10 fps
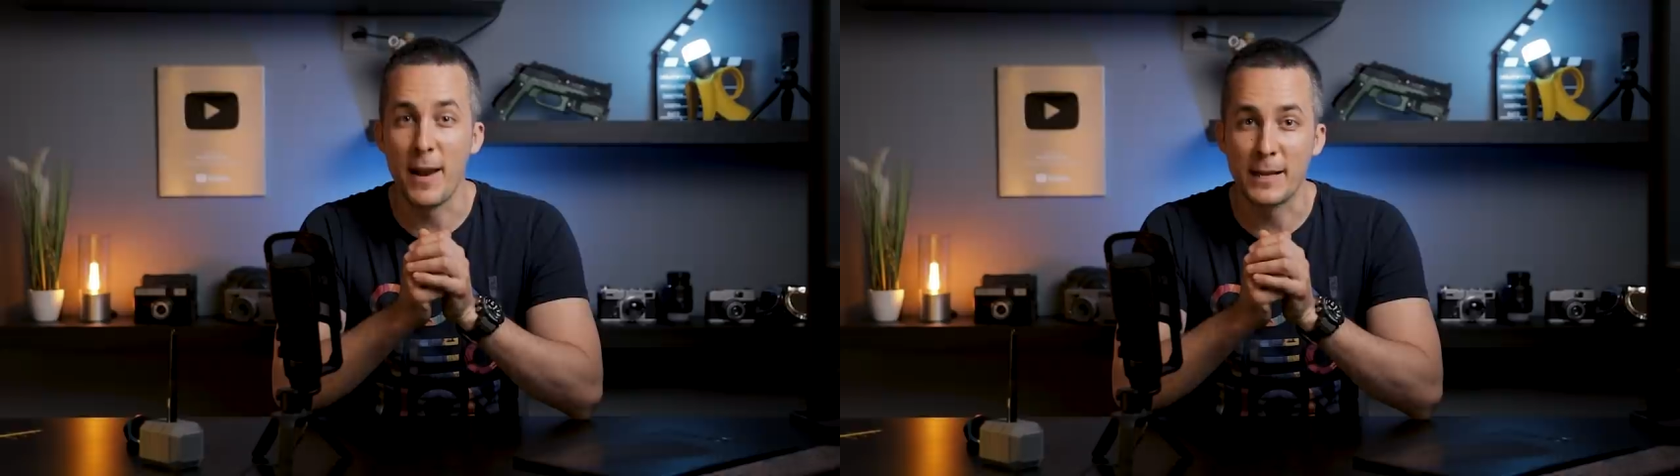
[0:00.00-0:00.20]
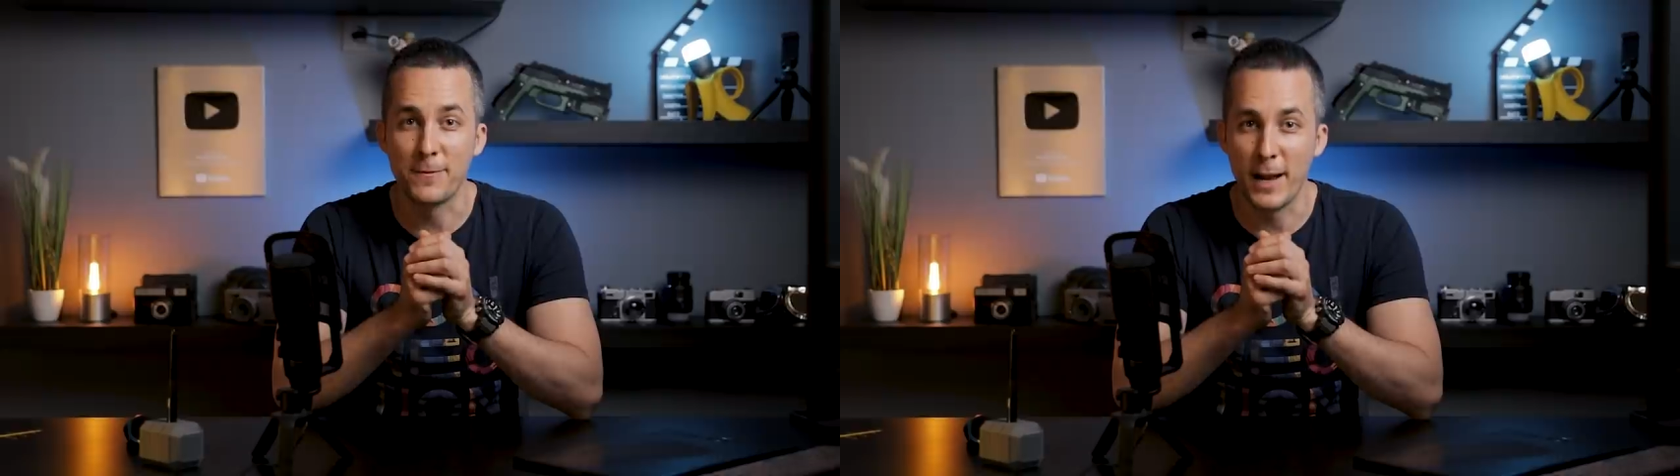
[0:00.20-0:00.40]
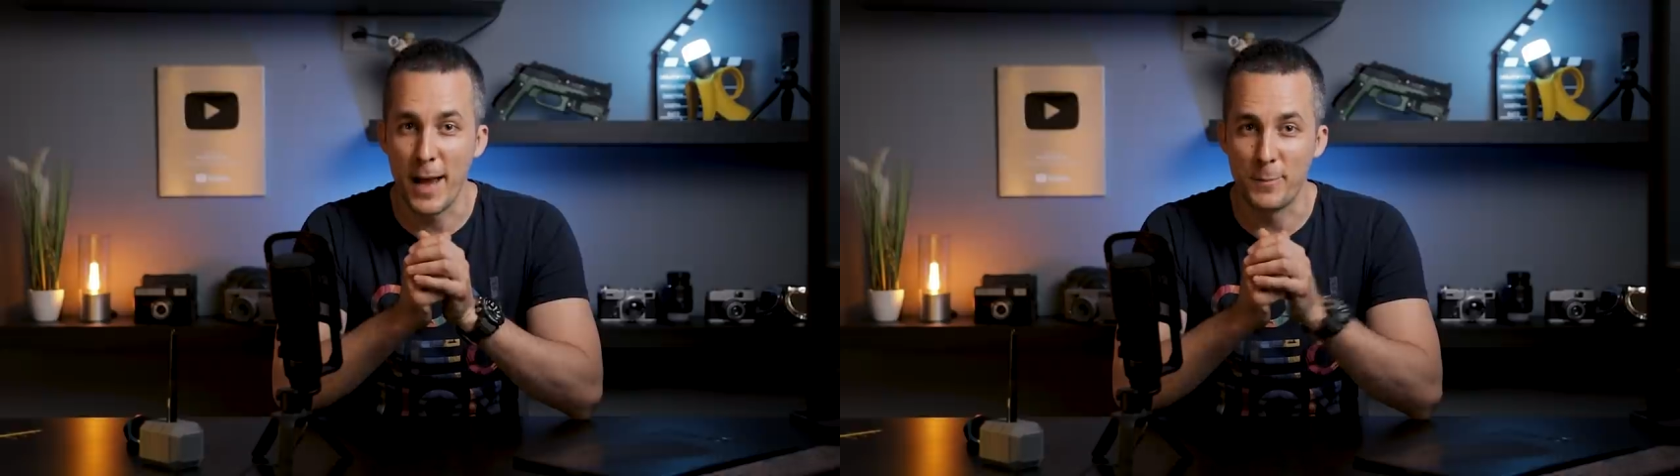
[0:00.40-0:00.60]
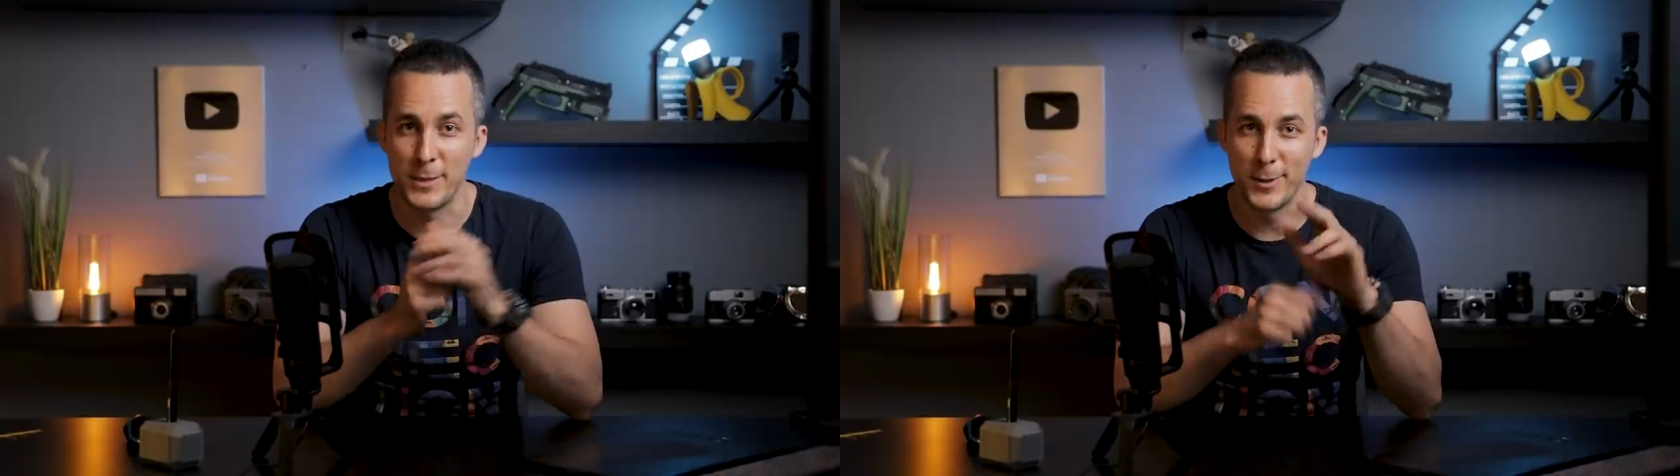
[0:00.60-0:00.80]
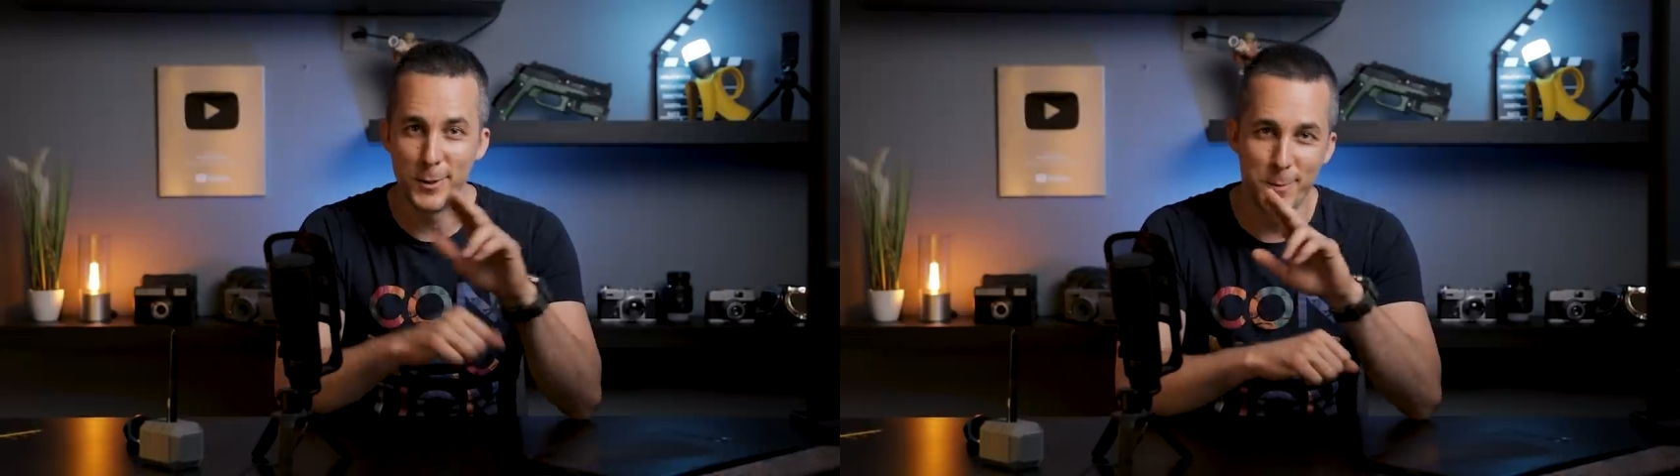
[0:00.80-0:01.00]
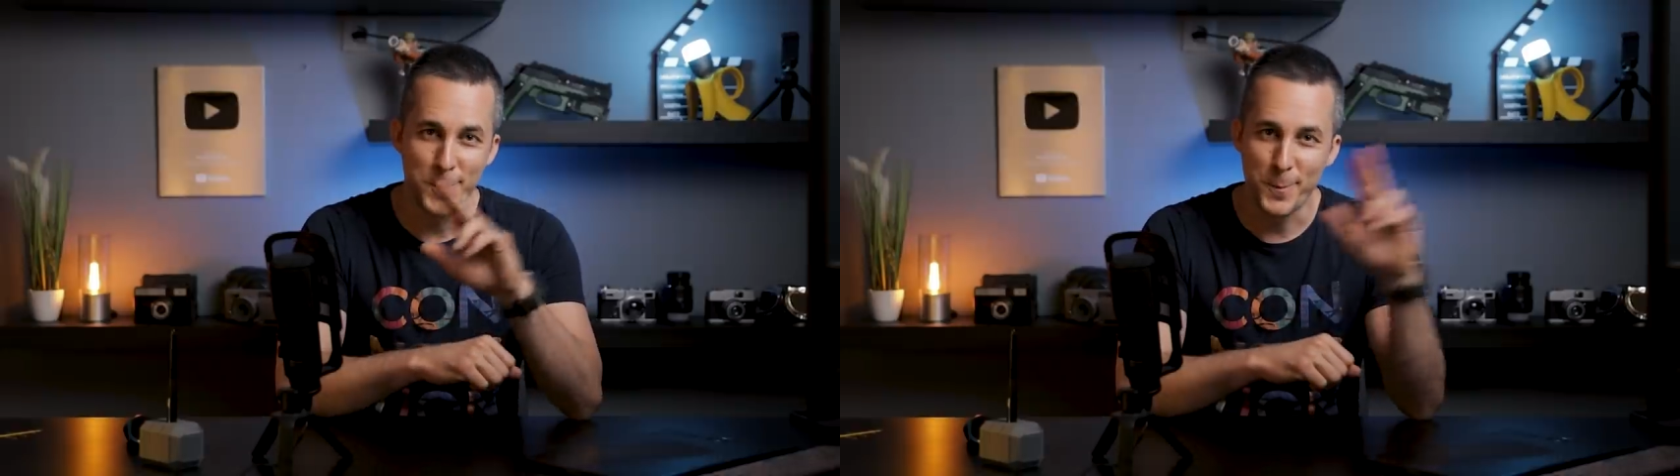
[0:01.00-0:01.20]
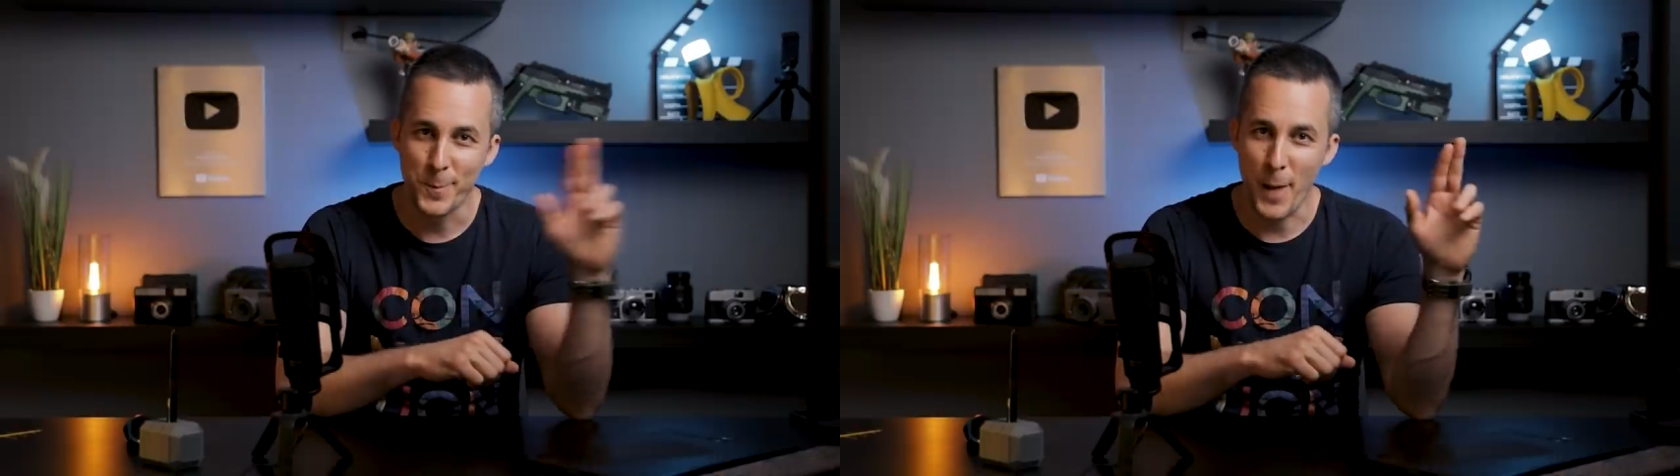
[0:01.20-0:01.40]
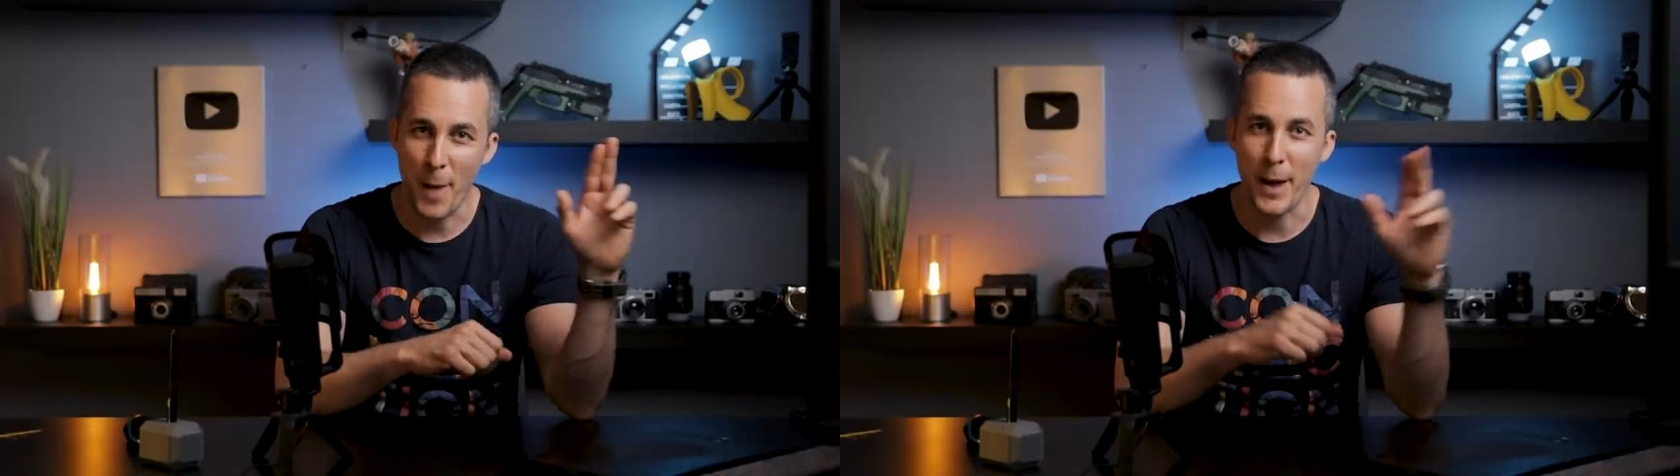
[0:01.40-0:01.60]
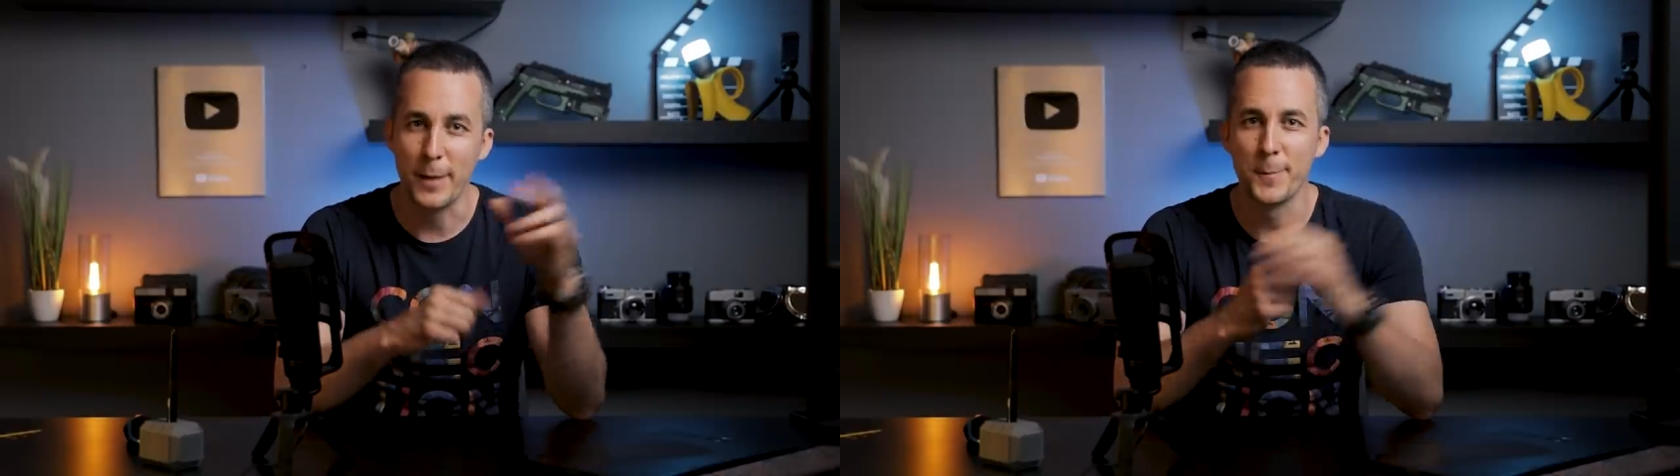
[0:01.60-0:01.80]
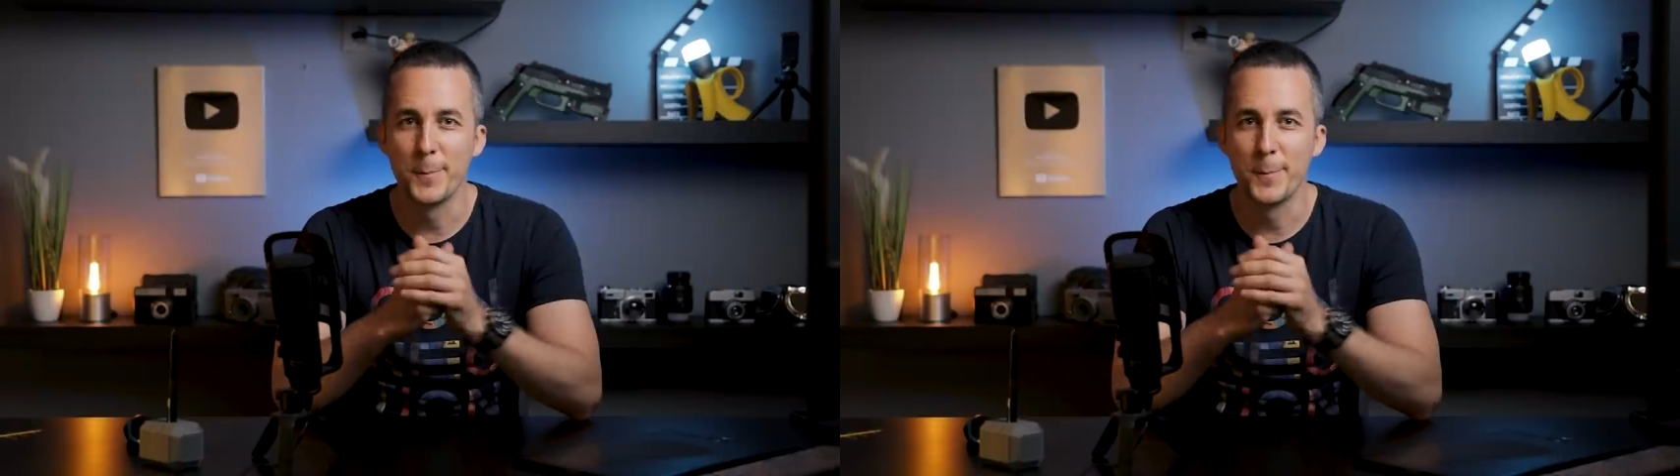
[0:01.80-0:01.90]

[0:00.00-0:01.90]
next fun episode. Bye bye.